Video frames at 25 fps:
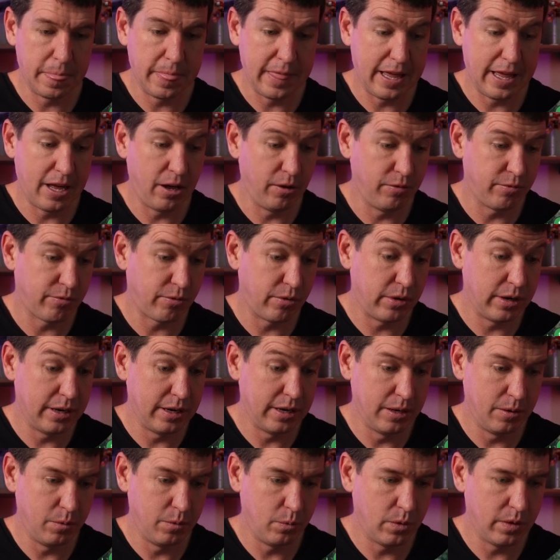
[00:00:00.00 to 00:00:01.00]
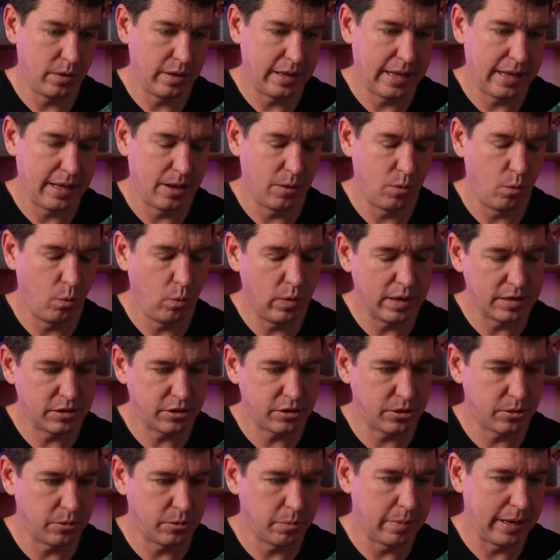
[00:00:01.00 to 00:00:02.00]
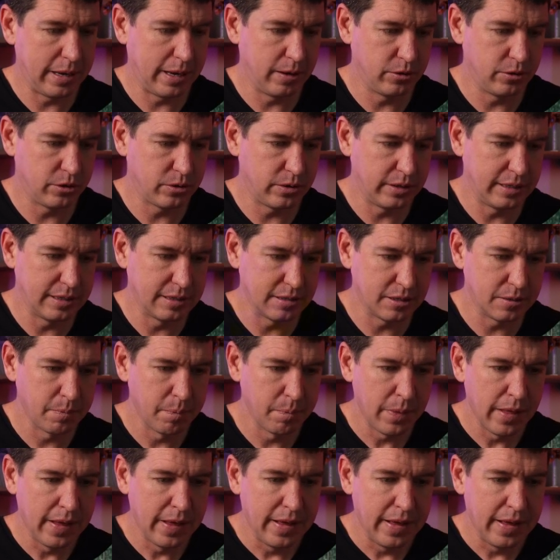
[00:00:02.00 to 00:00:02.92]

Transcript: Alpharetta and where that western boundary is.